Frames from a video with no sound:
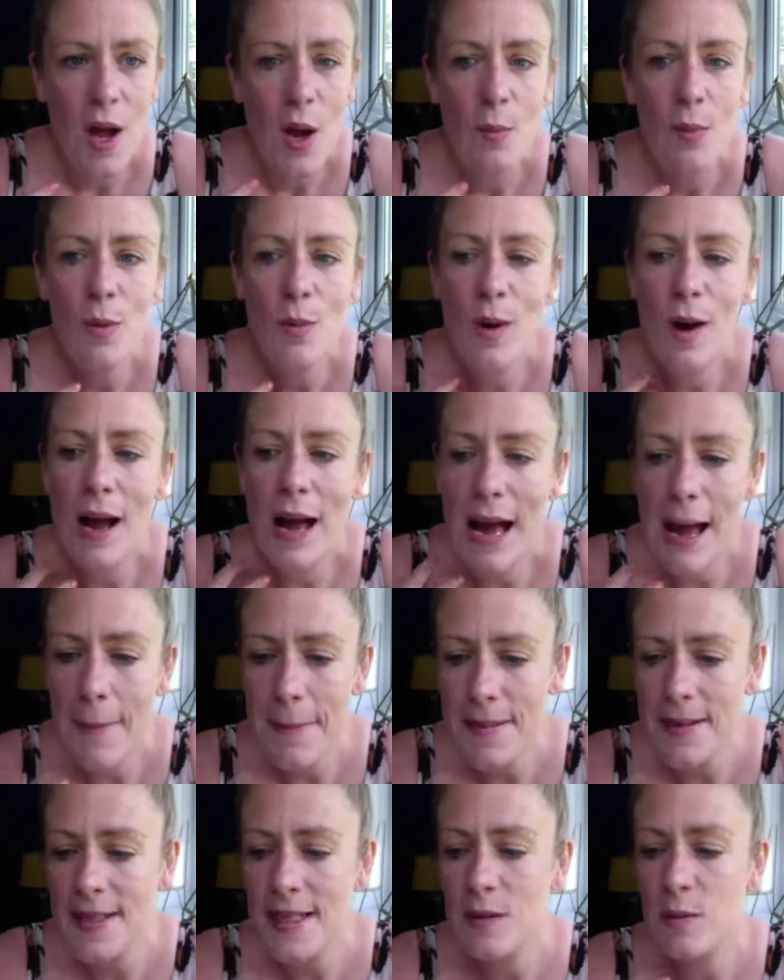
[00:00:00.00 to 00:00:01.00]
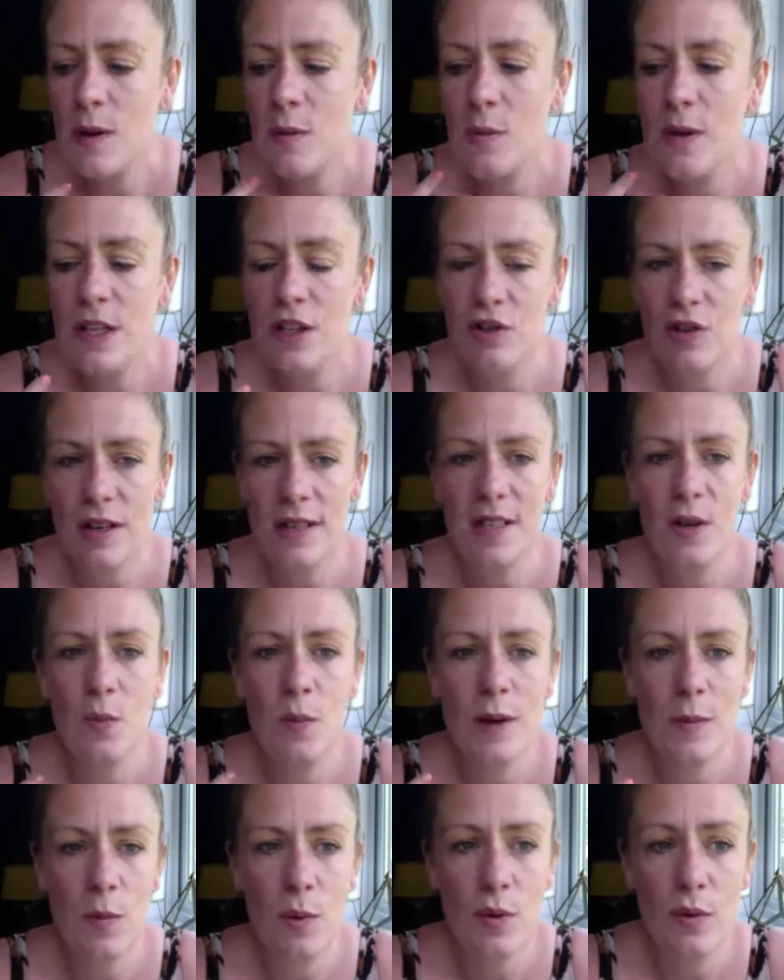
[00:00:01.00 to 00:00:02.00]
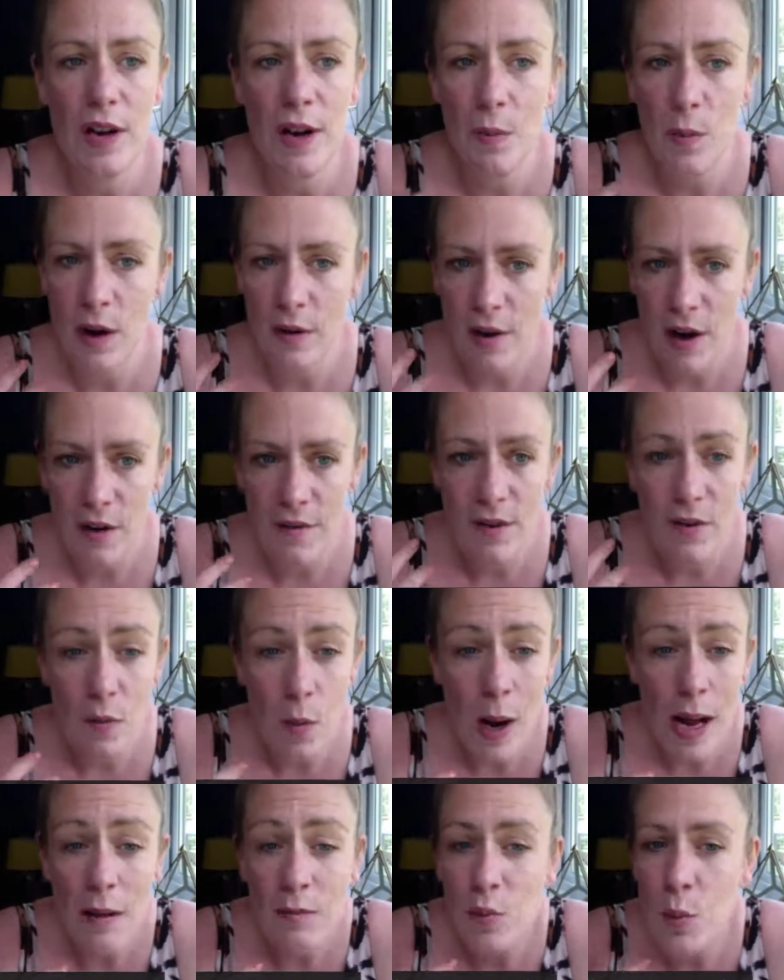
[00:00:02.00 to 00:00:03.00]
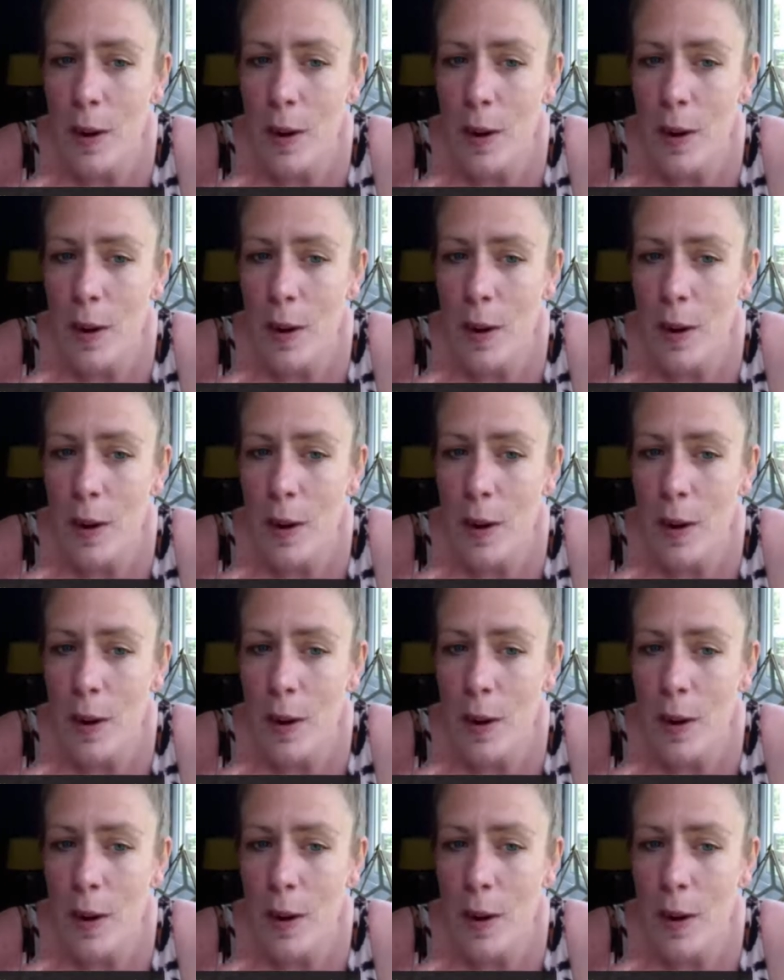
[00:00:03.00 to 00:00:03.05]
But what happens is when we stress and we worry and we're overwhelmed,